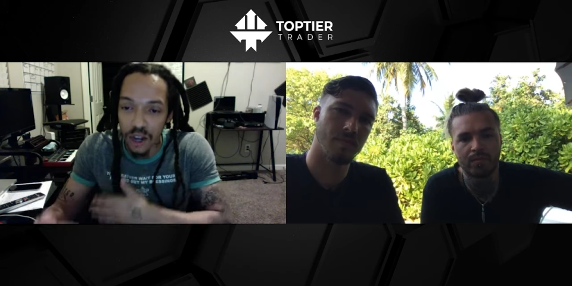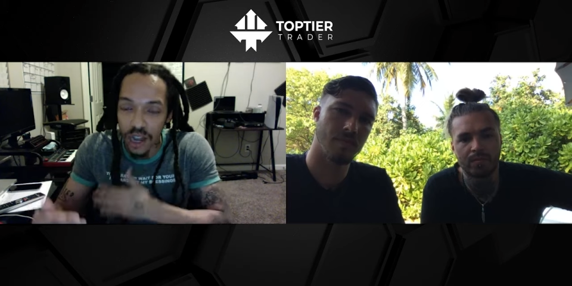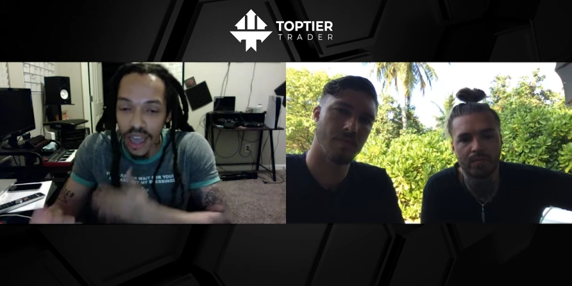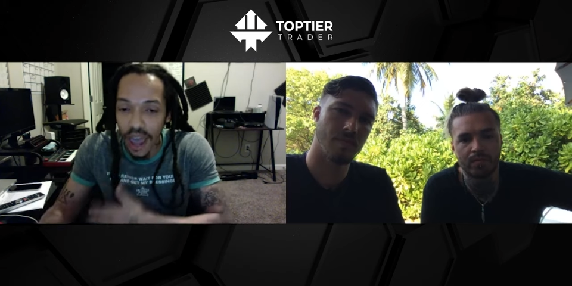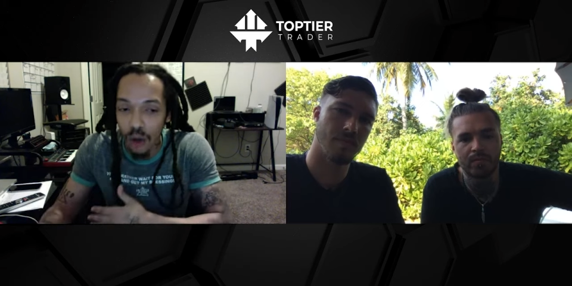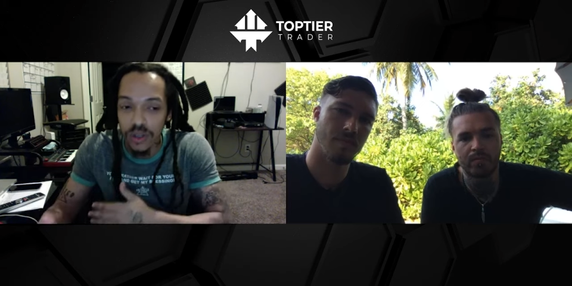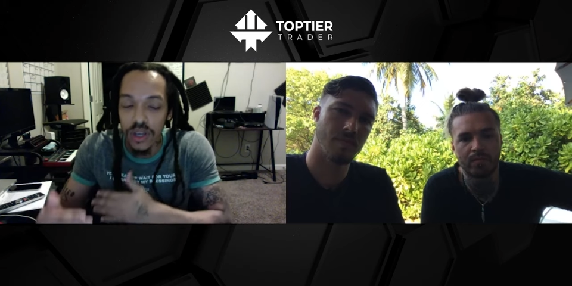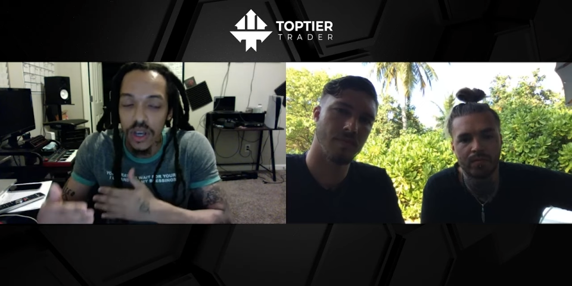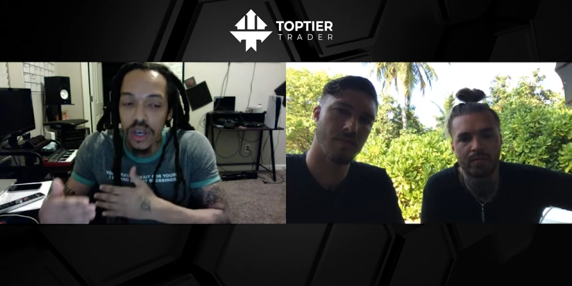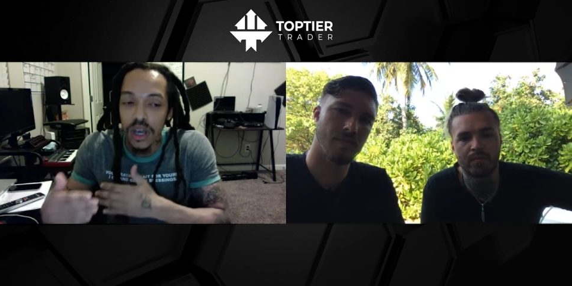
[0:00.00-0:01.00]

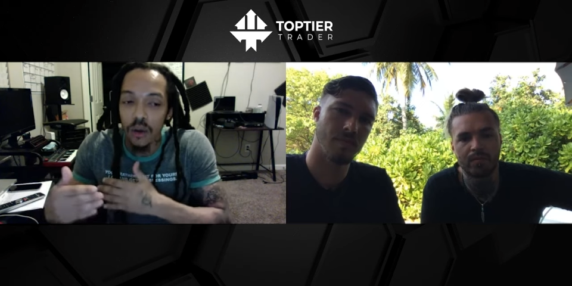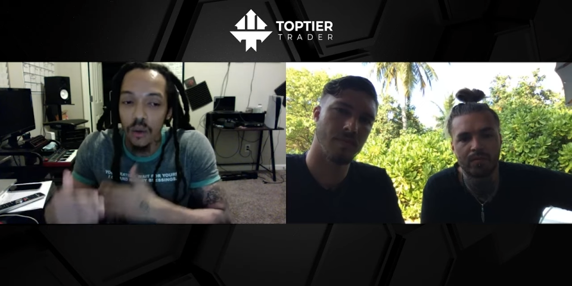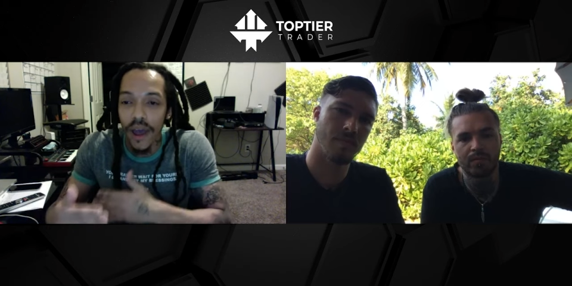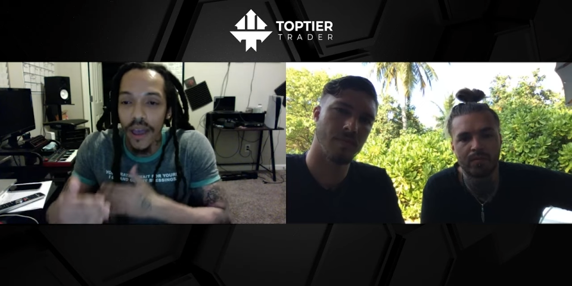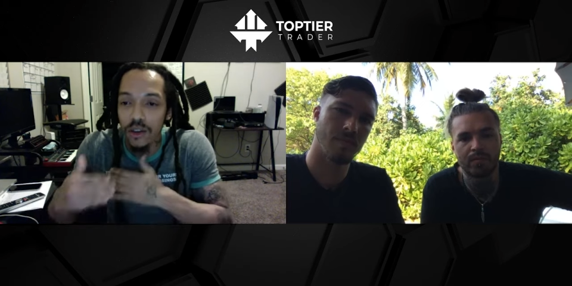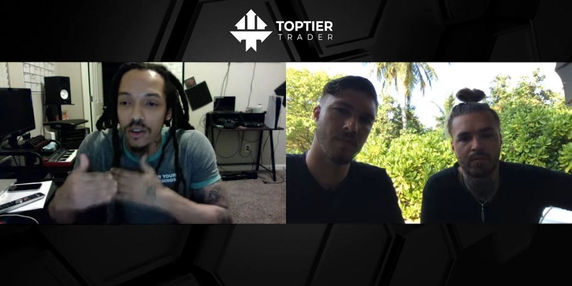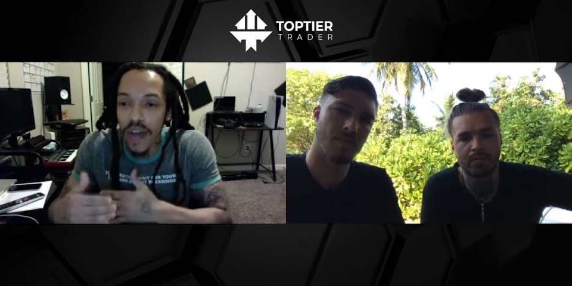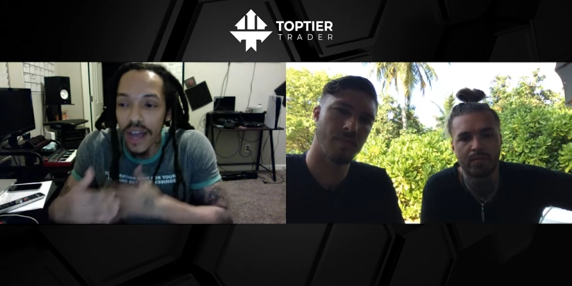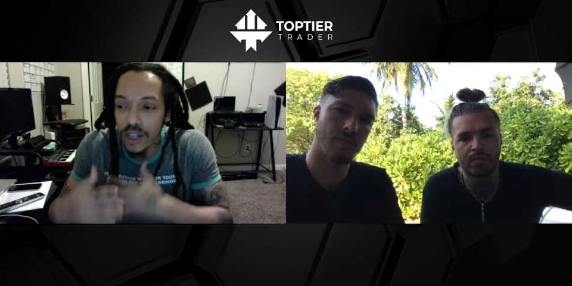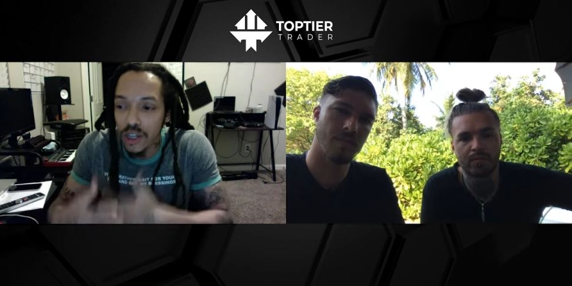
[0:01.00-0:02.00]
Speaker 1: accounts, right? You're
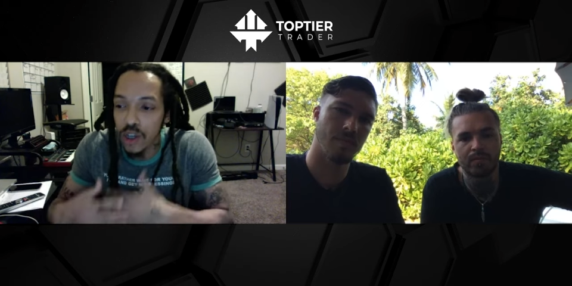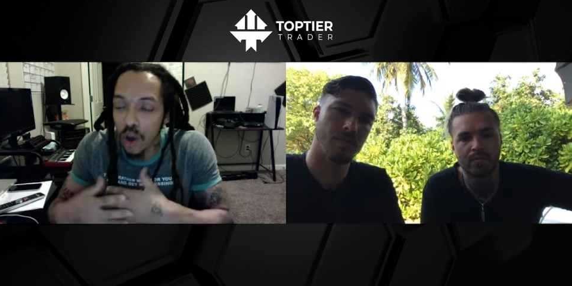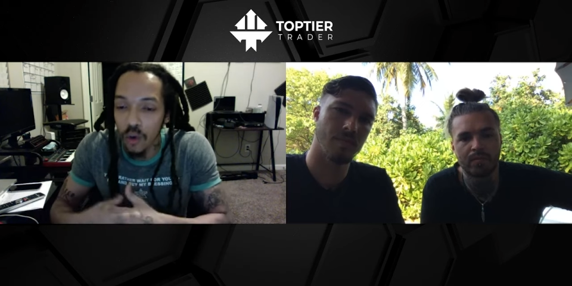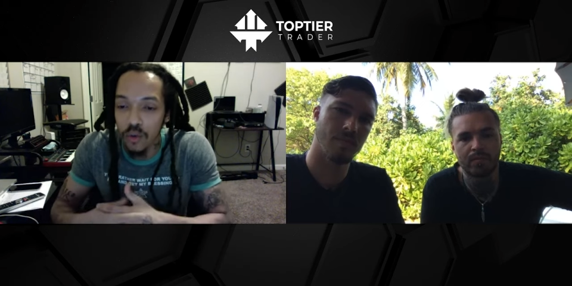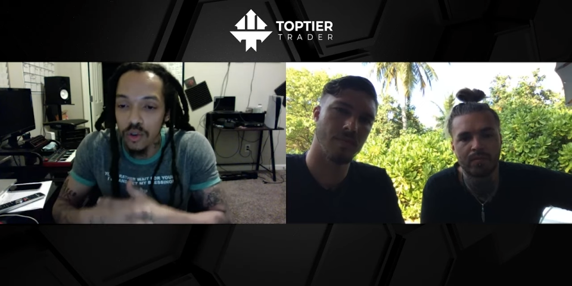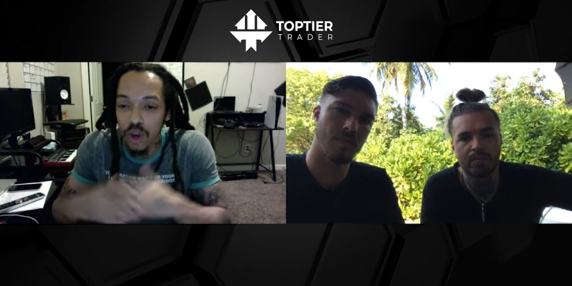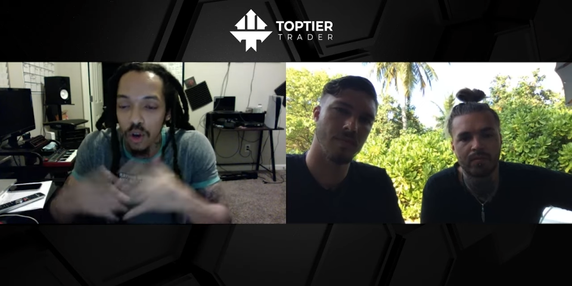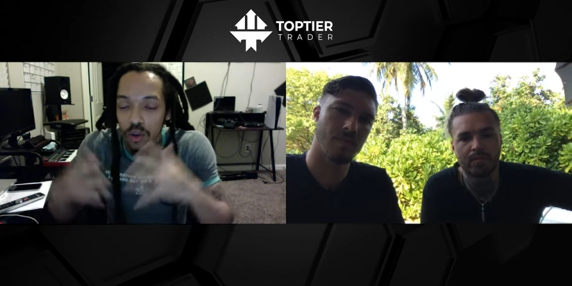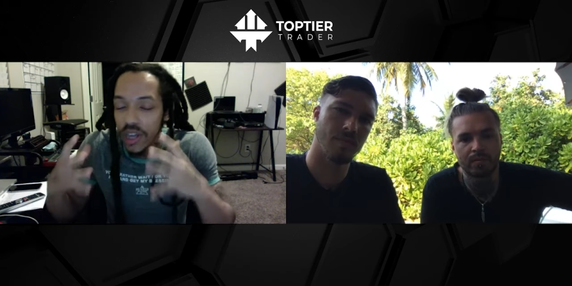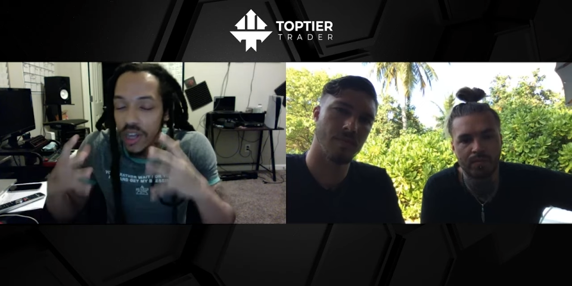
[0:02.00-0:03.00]
not just going, you
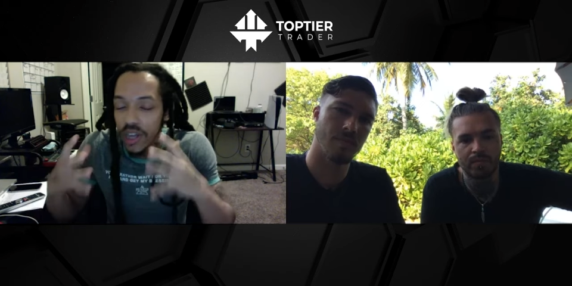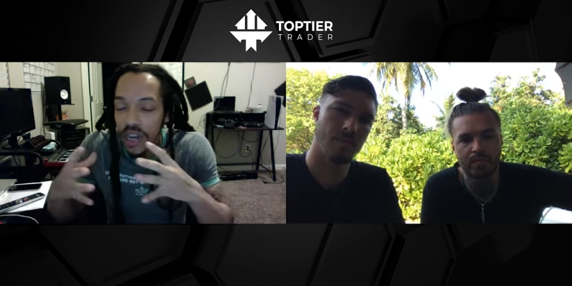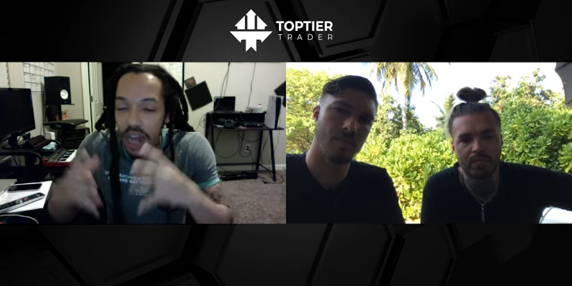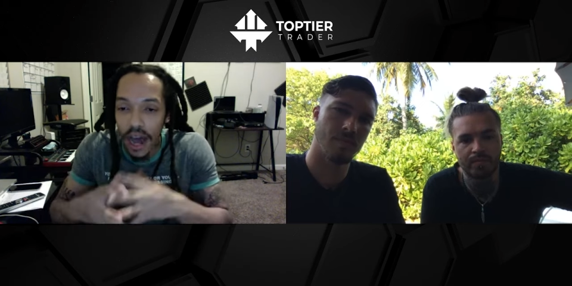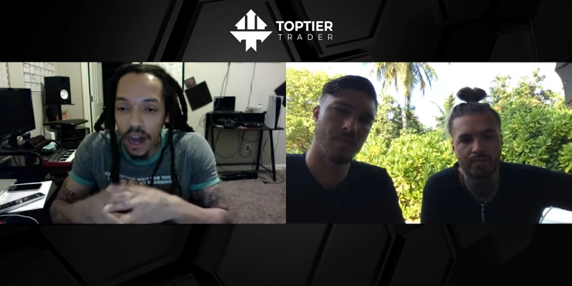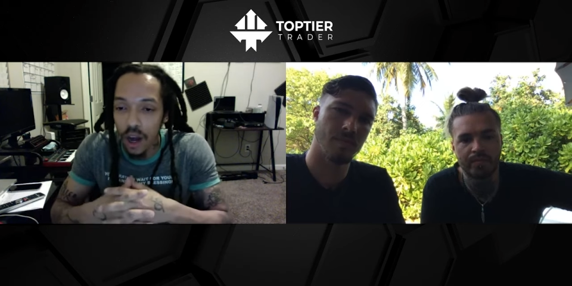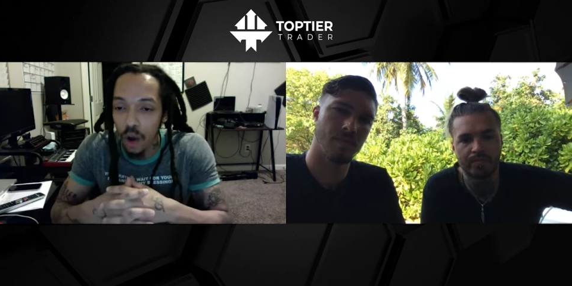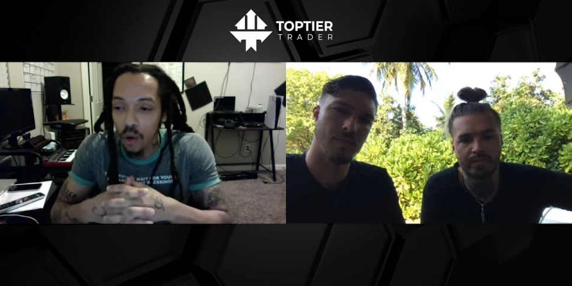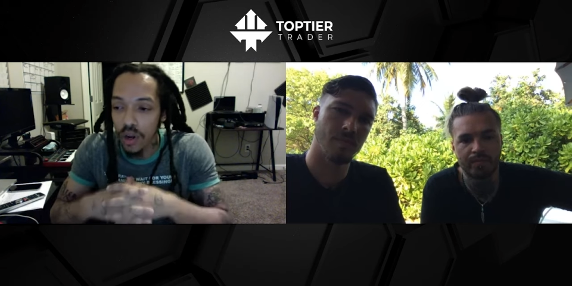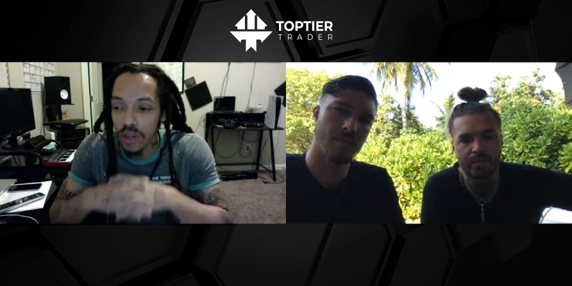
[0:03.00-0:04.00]
know, dig that out of
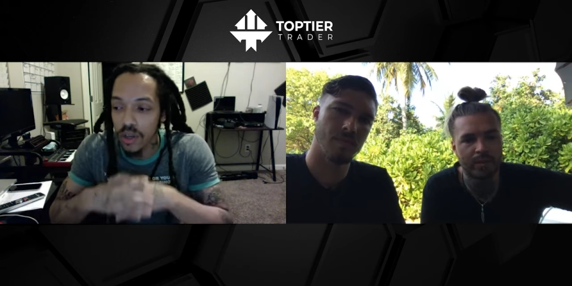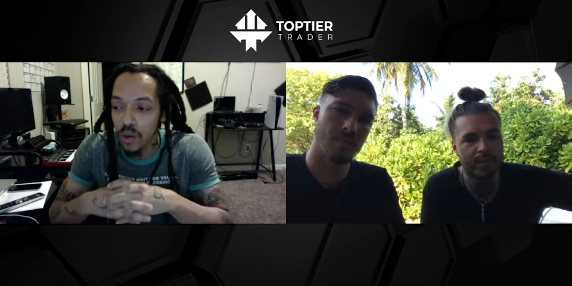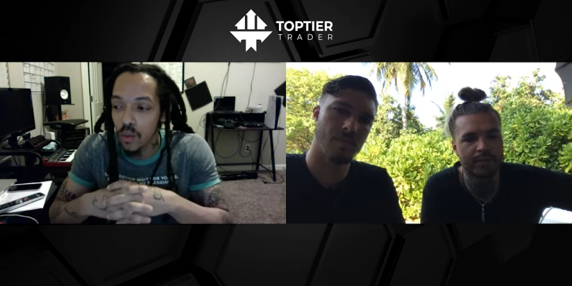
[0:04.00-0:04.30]
nowhere. So when